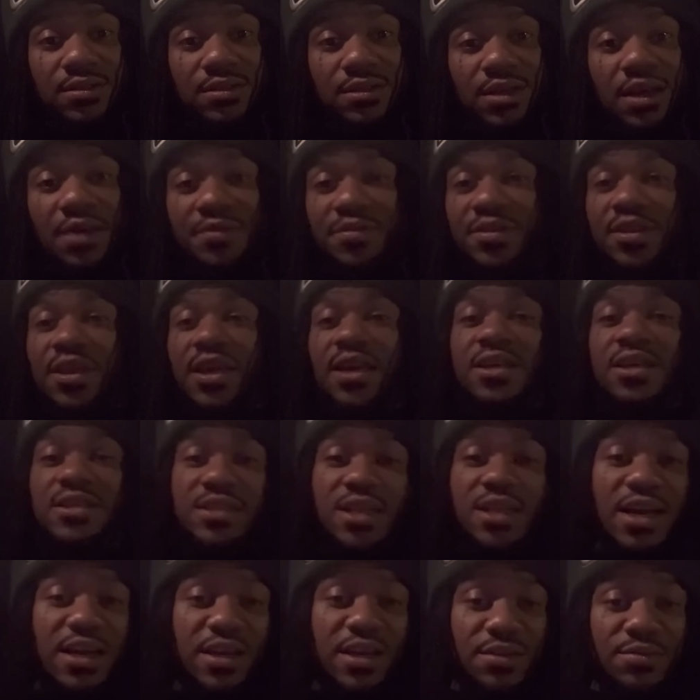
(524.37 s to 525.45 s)
Everything is
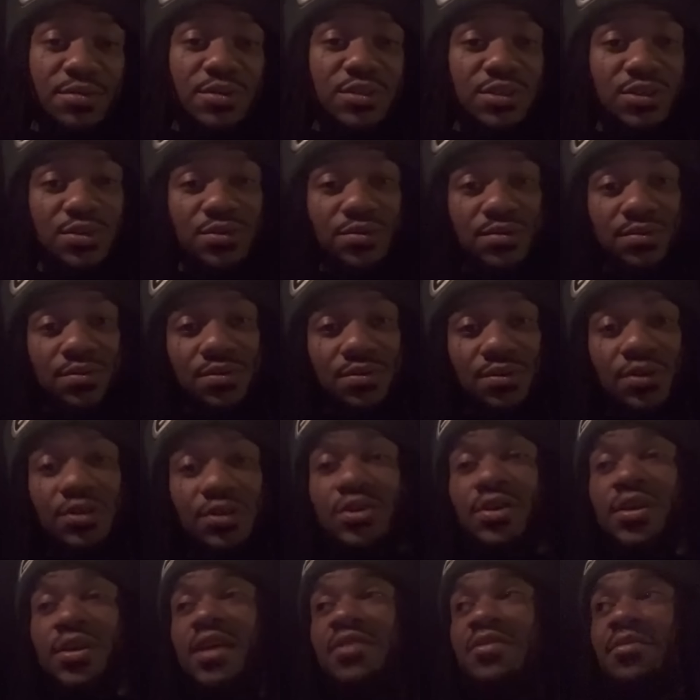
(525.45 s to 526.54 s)
negative with you. You
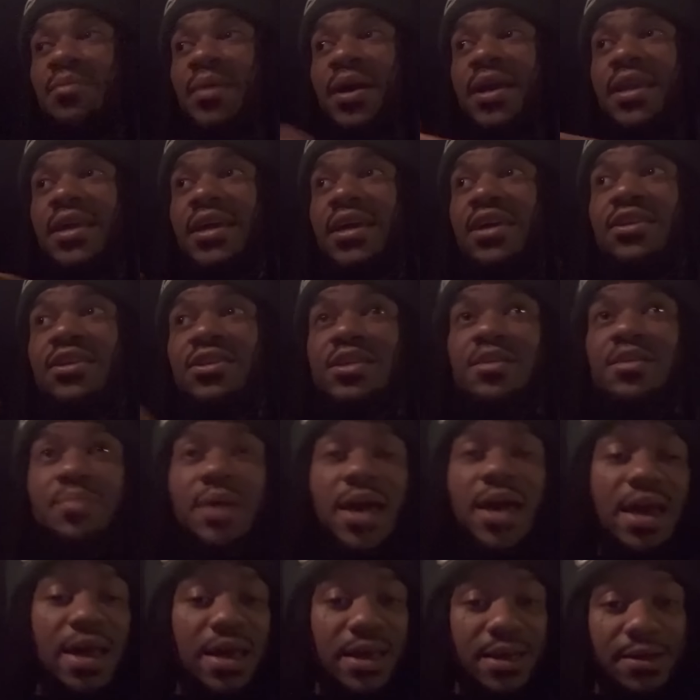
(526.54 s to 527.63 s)
turn everybody energy
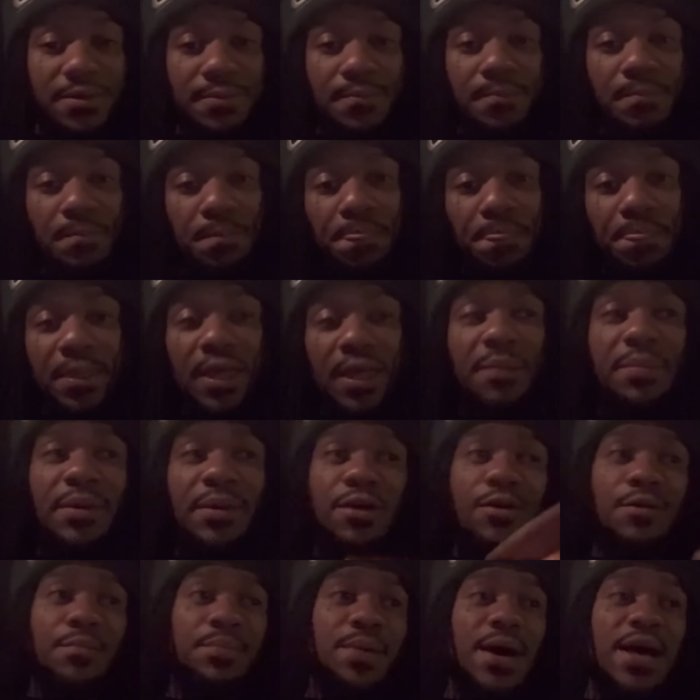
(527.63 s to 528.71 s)
bad. They be
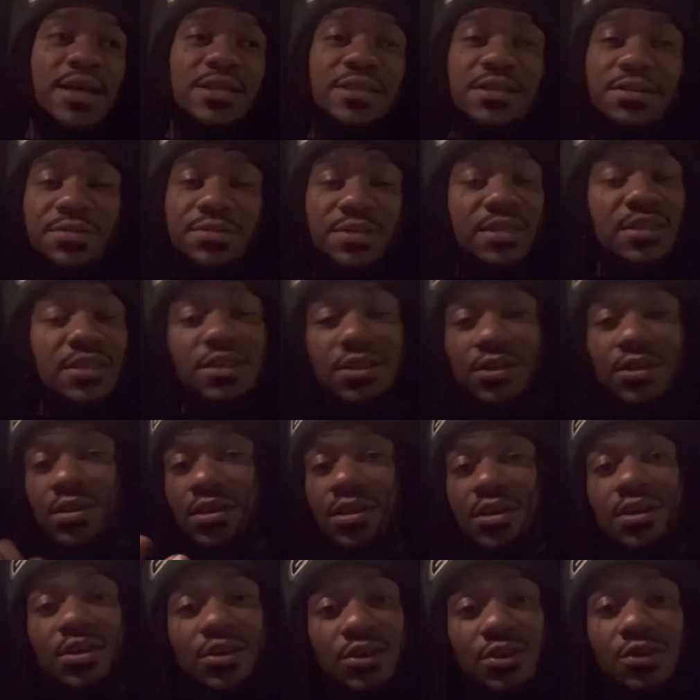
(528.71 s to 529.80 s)
on positive shit.
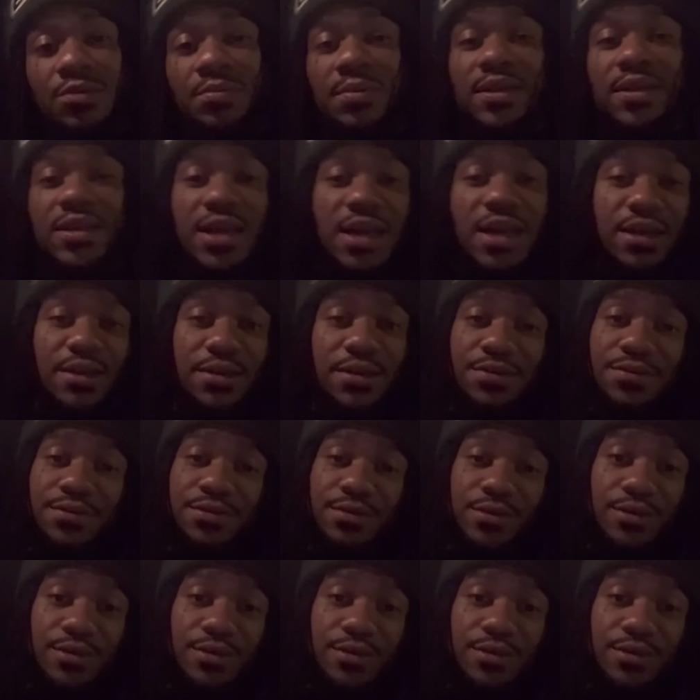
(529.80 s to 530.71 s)
You be negative.